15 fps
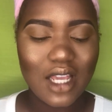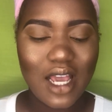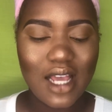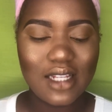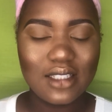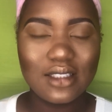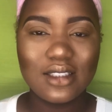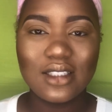
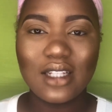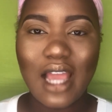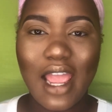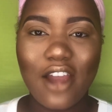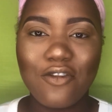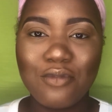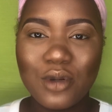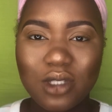And I
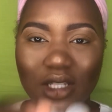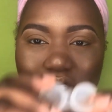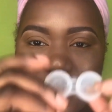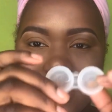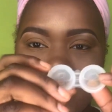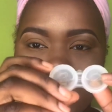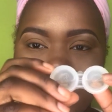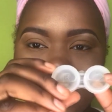have put it
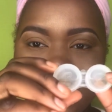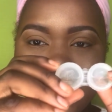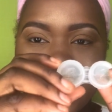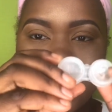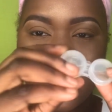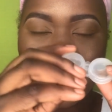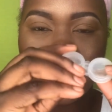in the container